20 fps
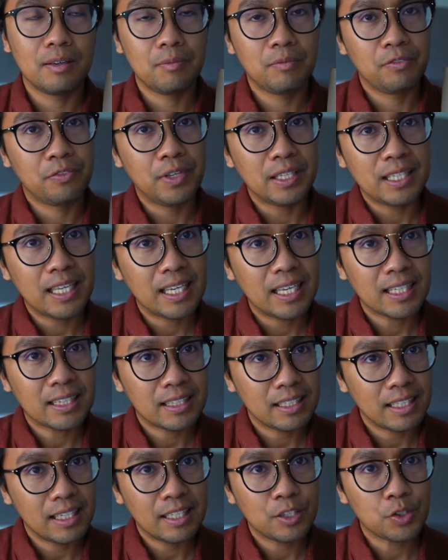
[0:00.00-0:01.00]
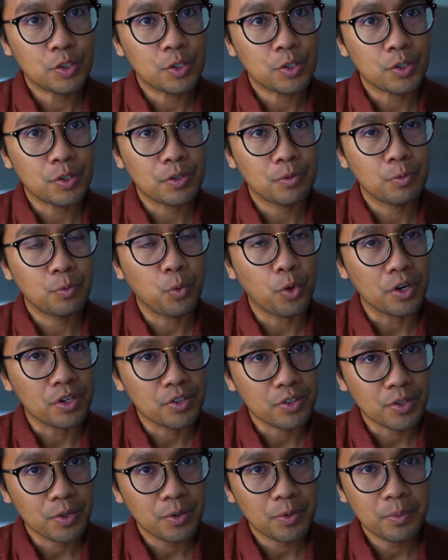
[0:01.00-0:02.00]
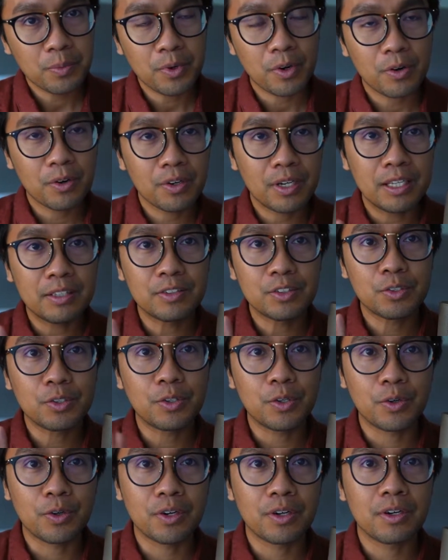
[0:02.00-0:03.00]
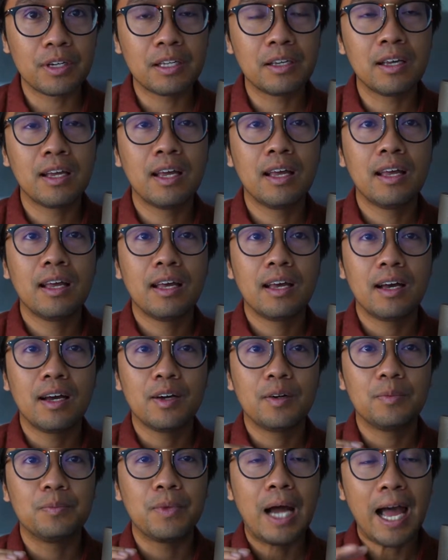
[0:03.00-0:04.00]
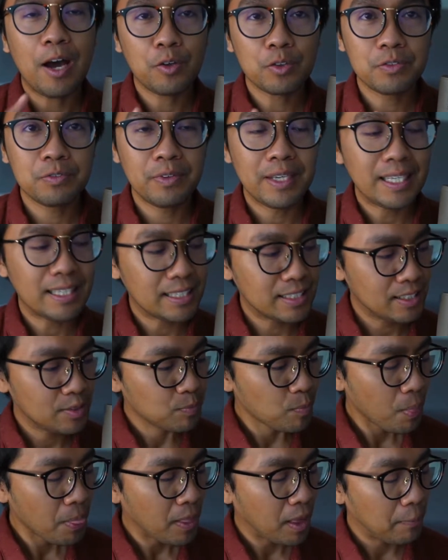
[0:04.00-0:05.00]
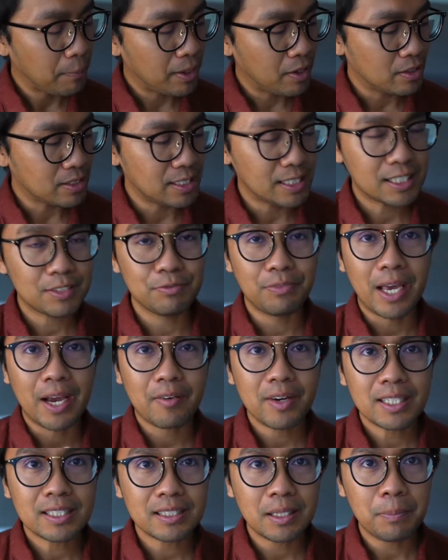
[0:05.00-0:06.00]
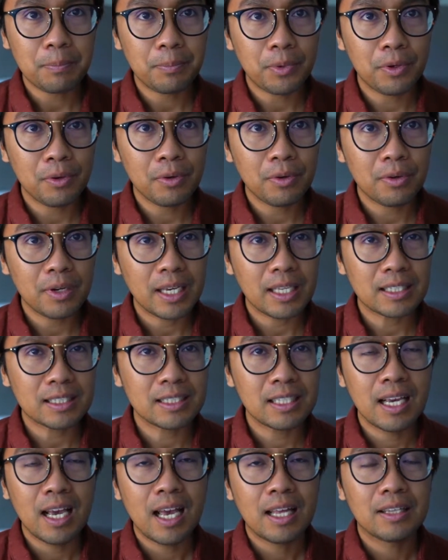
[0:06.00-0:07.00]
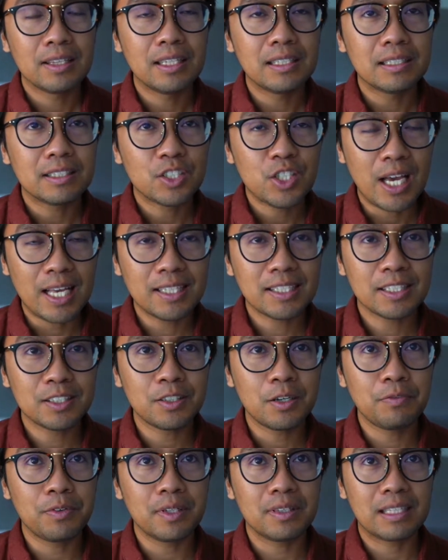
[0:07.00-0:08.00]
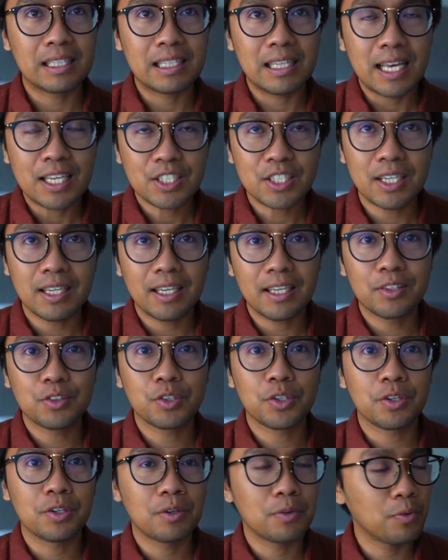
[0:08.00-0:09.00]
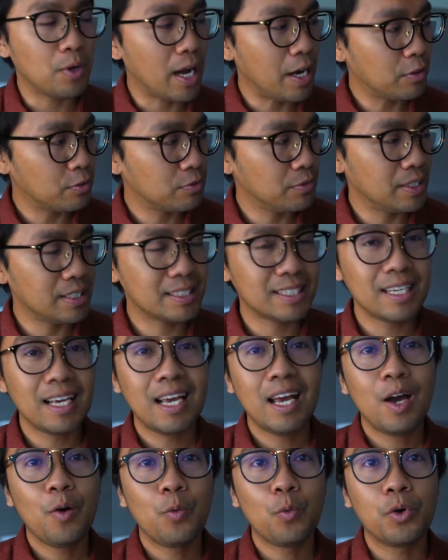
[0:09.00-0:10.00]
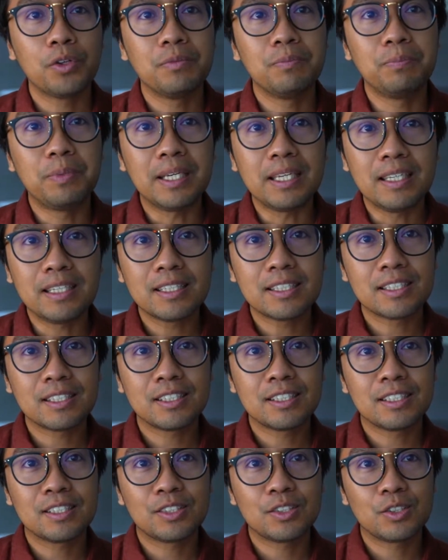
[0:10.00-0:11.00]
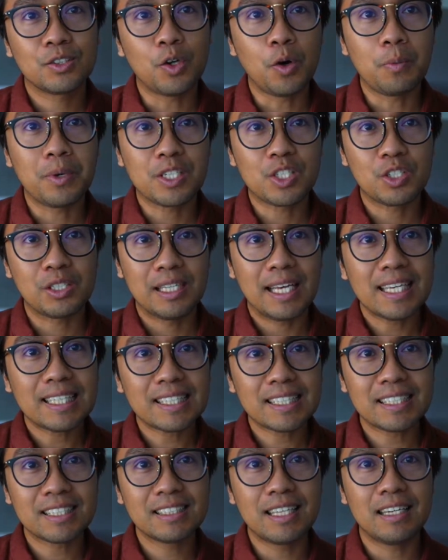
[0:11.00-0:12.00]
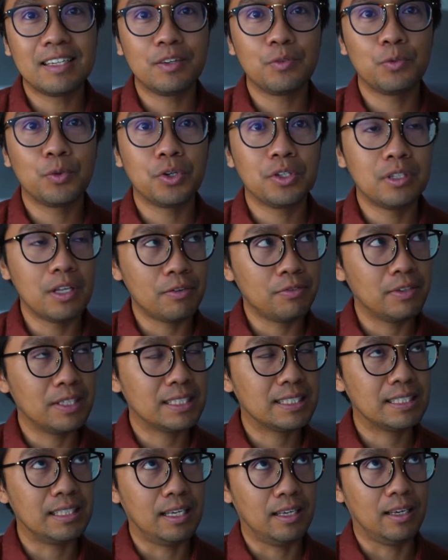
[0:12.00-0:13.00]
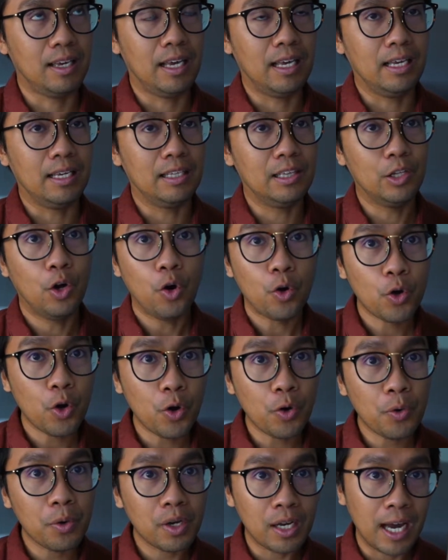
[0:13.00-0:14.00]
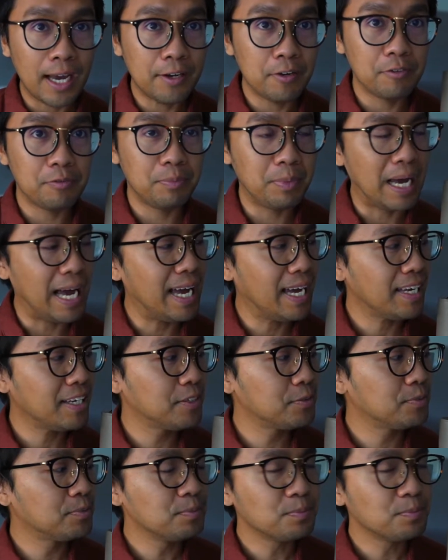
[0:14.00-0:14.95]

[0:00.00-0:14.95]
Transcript: fitting it into your wardrobe or into your outfit, because it's very simple. The chances of it clashing into your outfits would be so much less than it would if it's like a logo kind of bag.